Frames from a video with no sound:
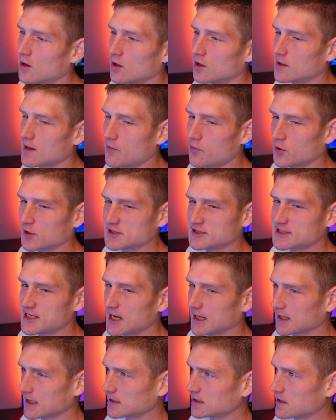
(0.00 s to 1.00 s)
Hold up one
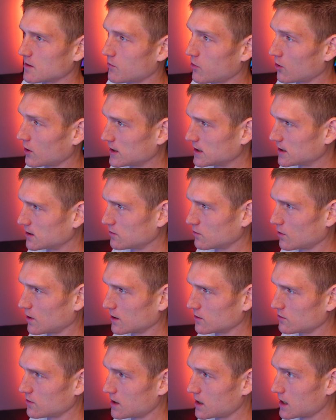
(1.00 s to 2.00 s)
second. Your boy doesn't
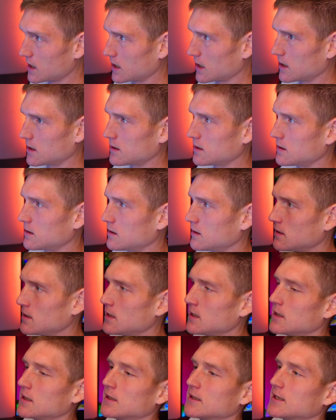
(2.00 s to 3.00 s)
want to uh,
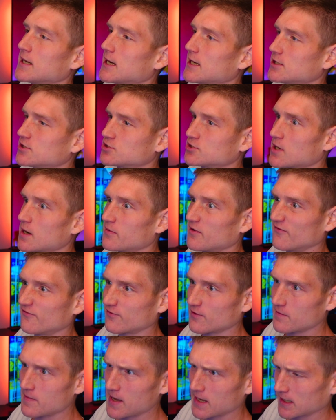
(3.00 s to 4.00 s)
get in trouble
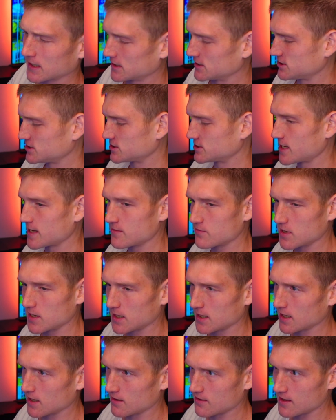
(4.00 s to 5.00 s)
for making a
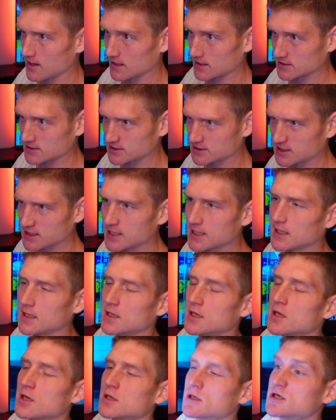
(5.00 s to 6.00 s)
statement here that is
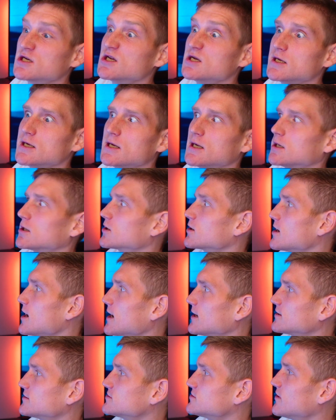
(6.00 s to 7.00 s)

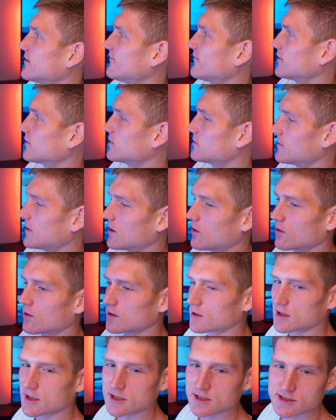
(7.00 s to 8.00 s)
incorrect. So if I go to my
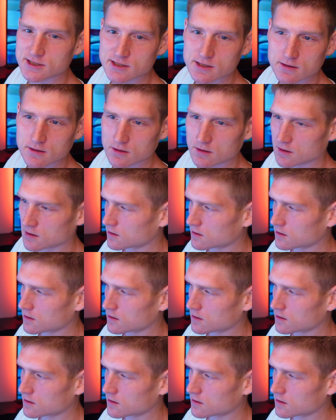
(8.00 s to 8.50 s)
orders,